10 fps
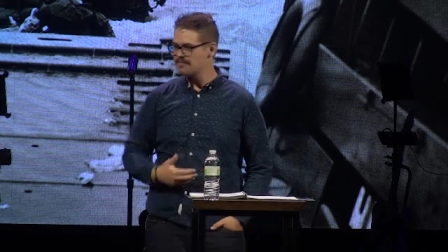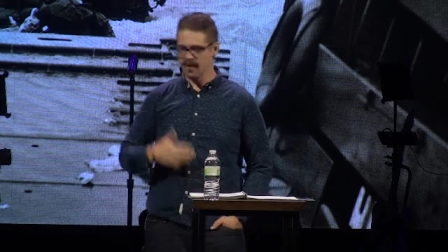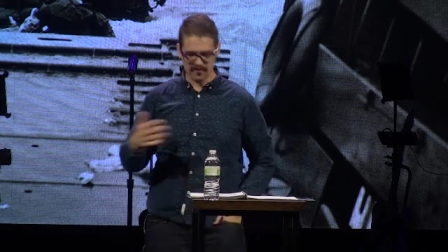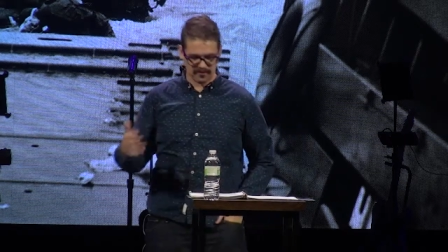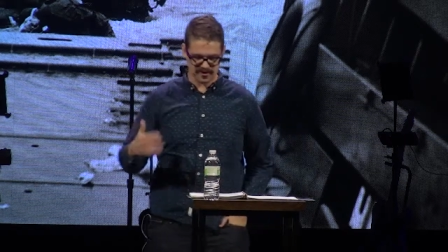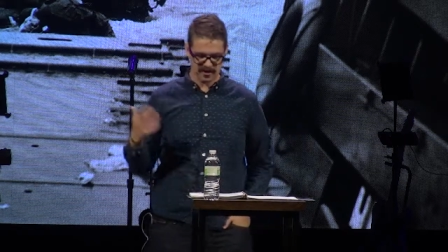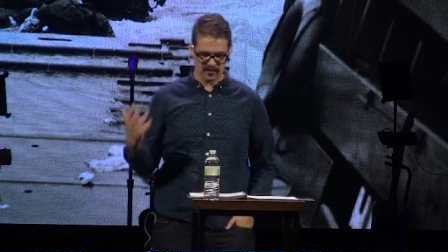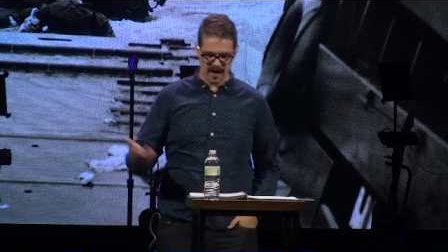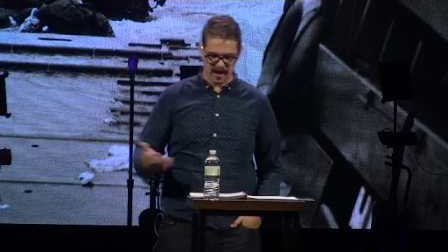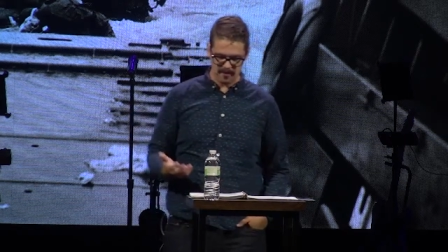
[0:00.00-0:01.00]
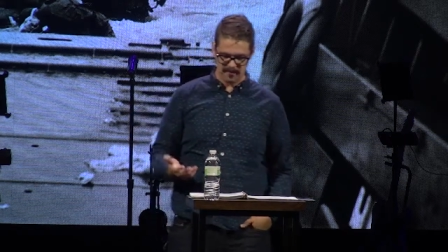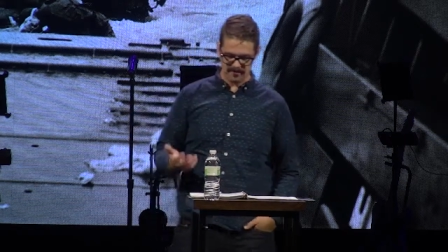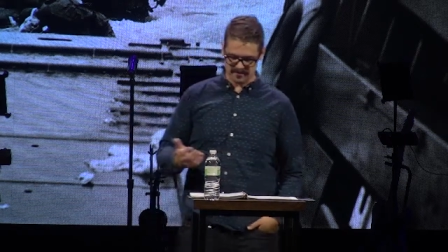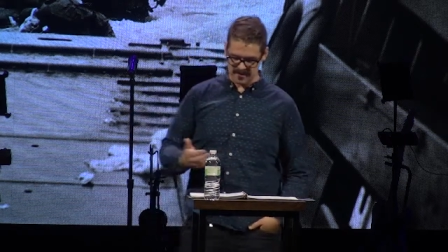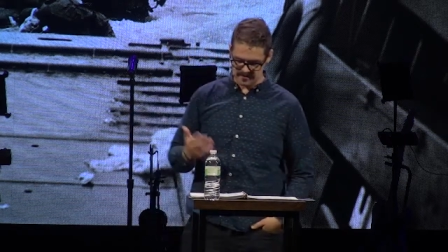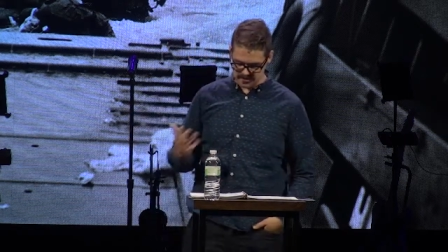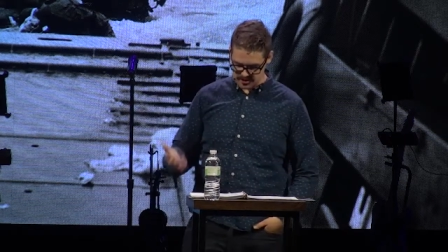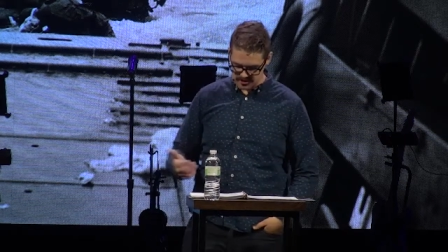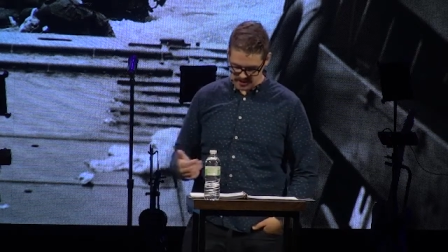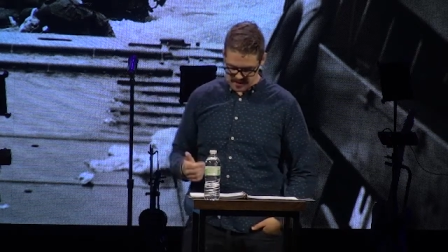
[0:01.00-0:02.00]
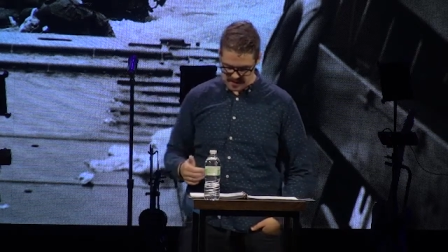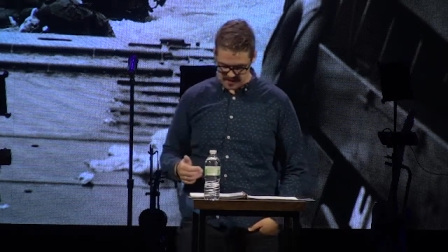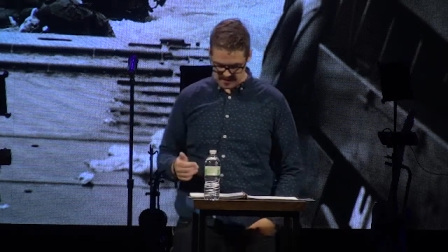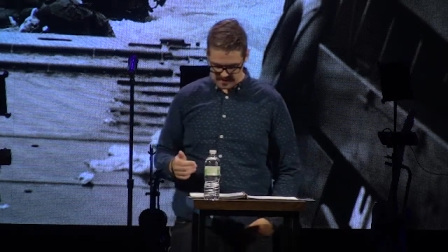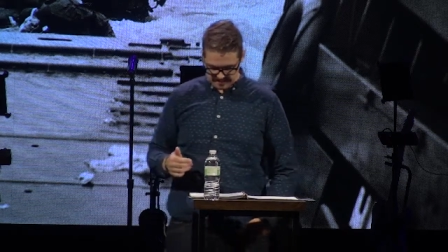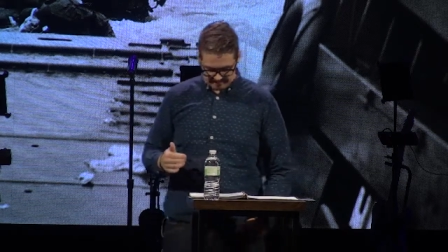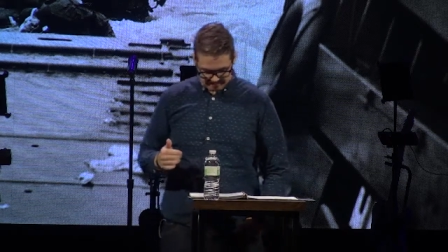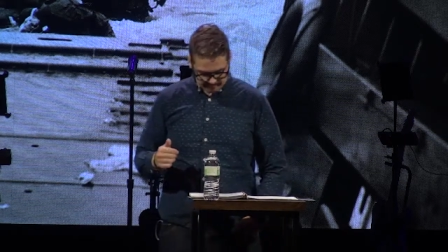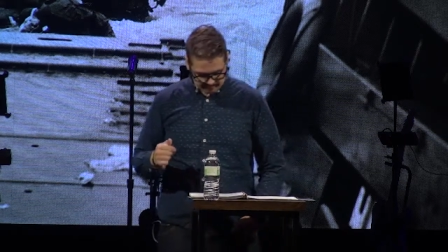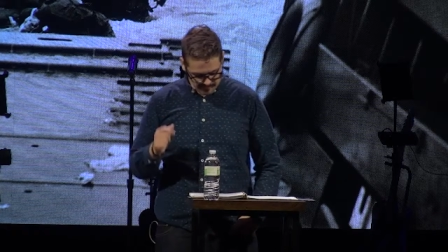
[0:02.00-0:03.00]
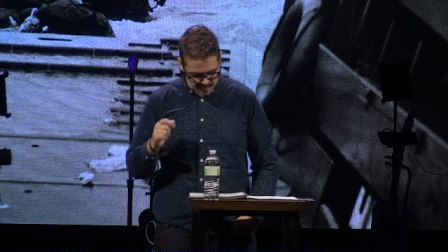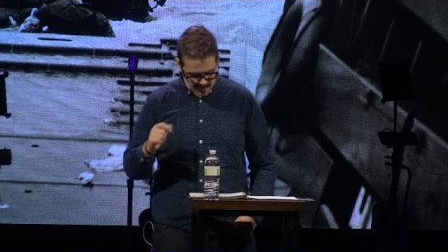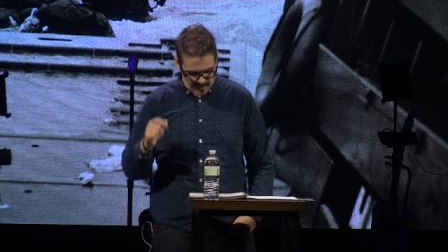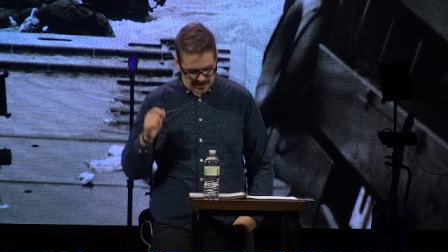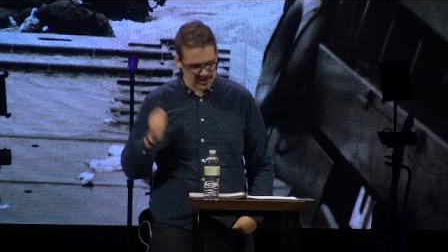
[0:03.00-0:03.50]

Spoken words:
mothers and grandmothers that the church needs. And he's